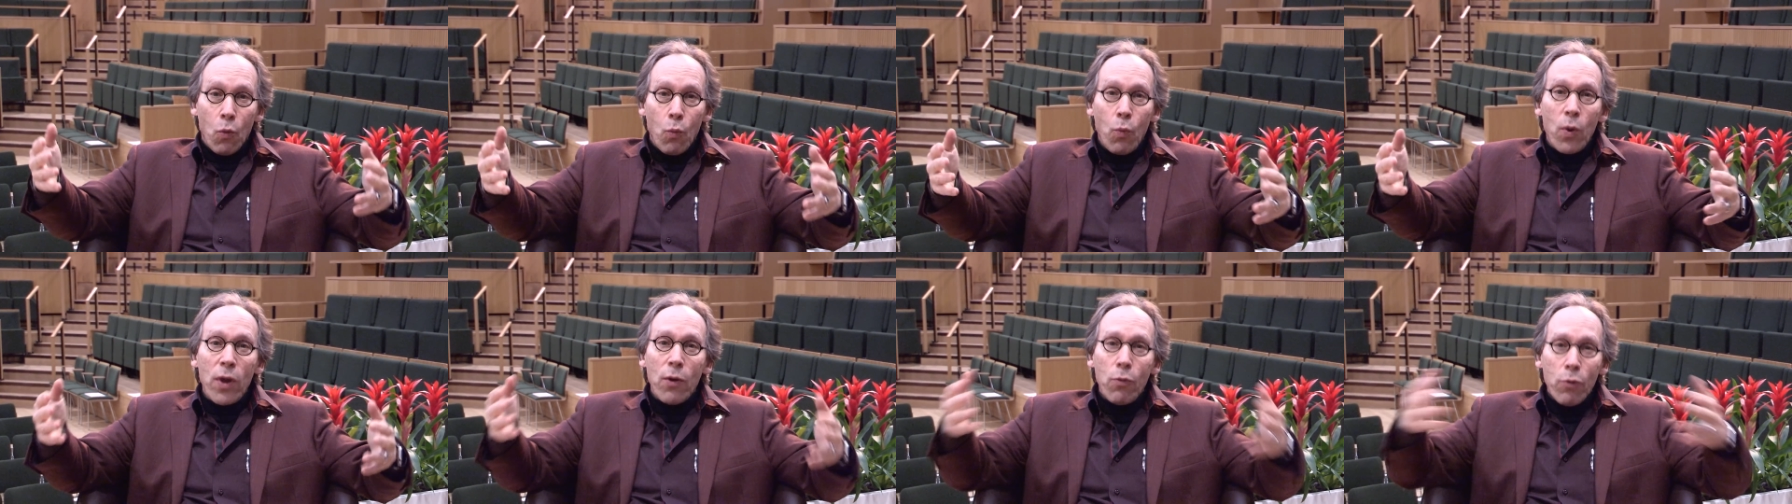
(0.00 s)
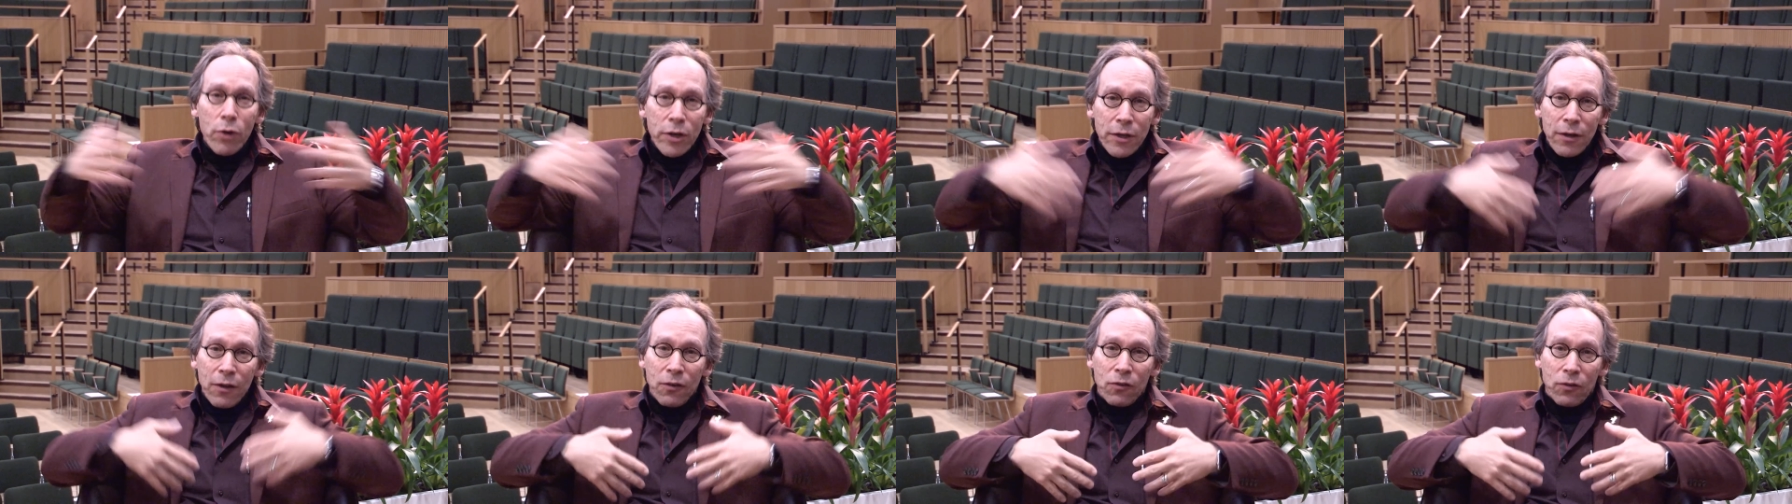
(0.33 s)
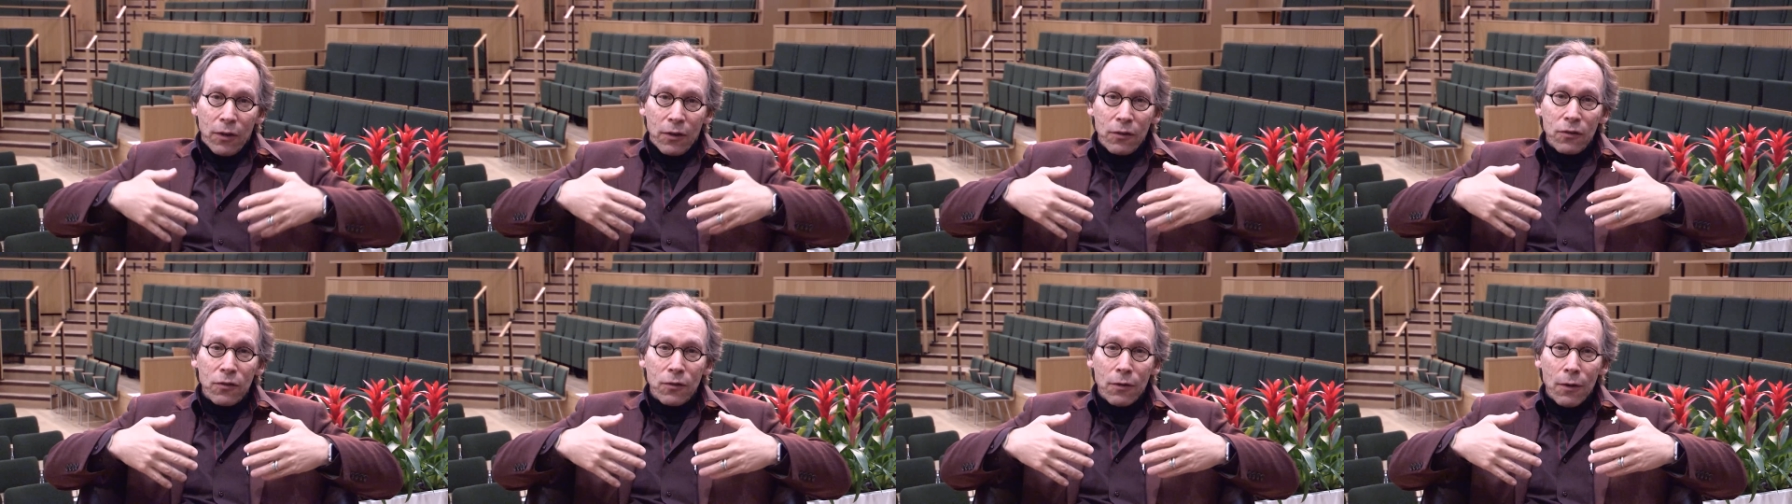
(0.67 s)
we wouldn't
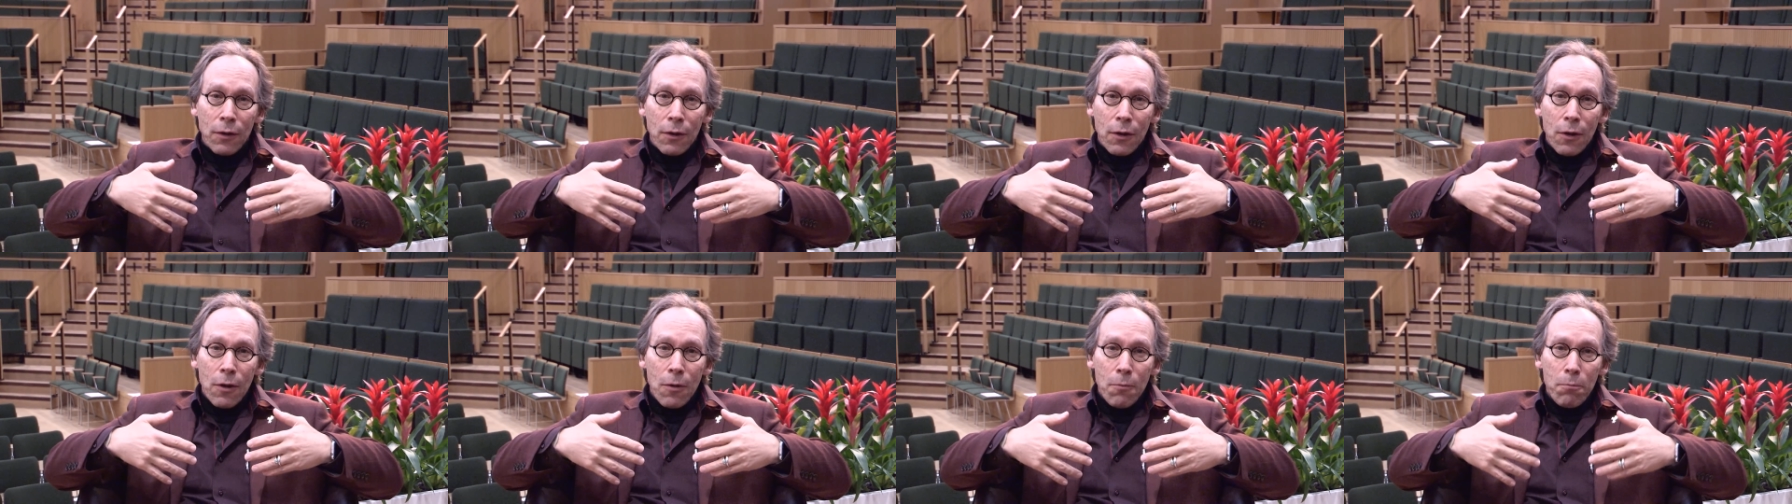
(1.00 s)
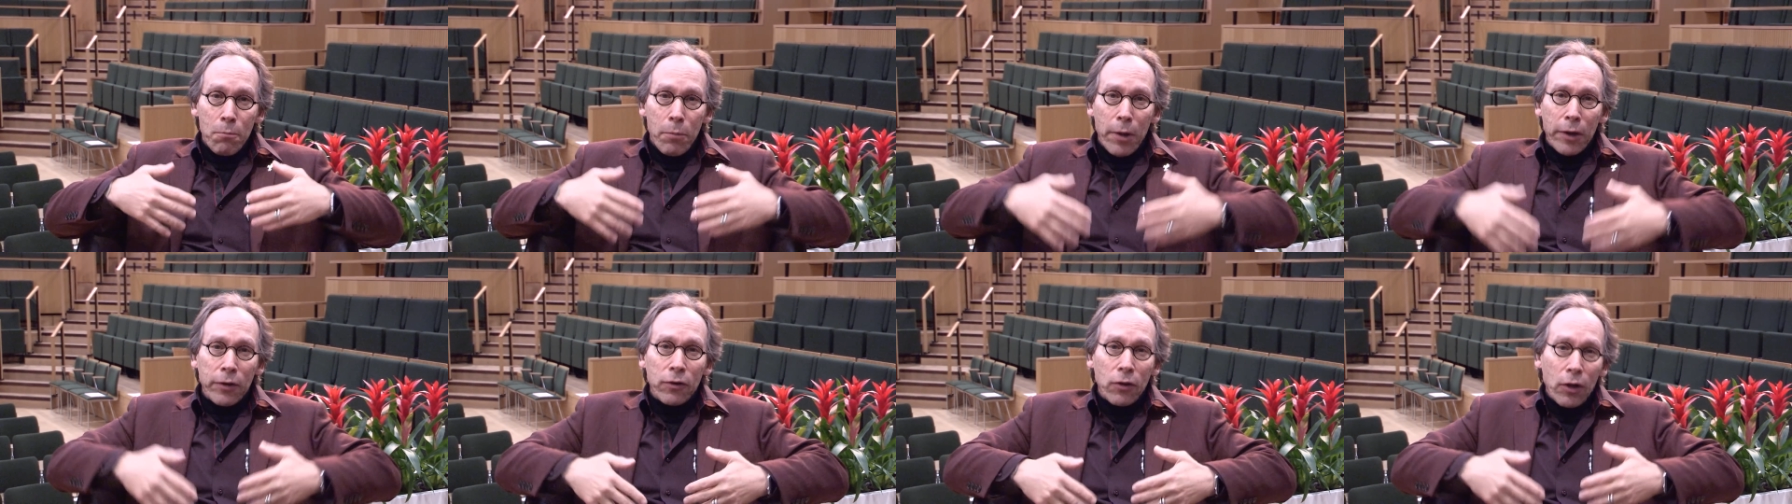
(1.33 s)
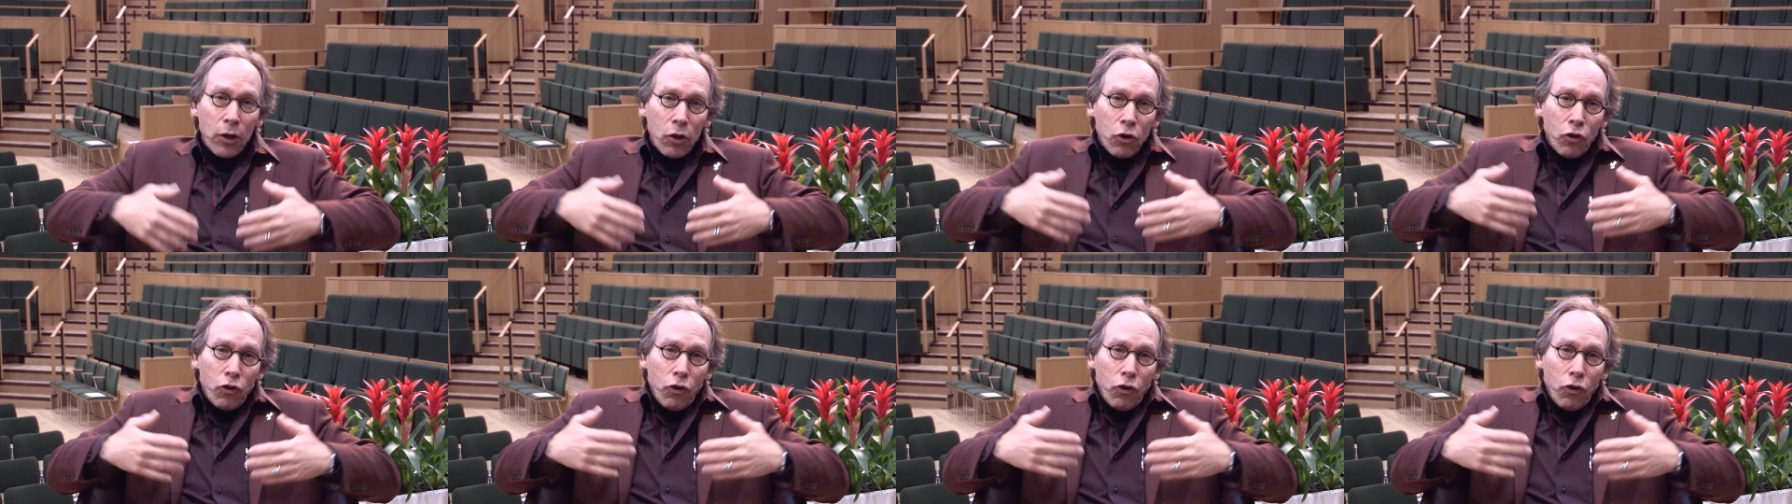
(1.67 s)
exist, but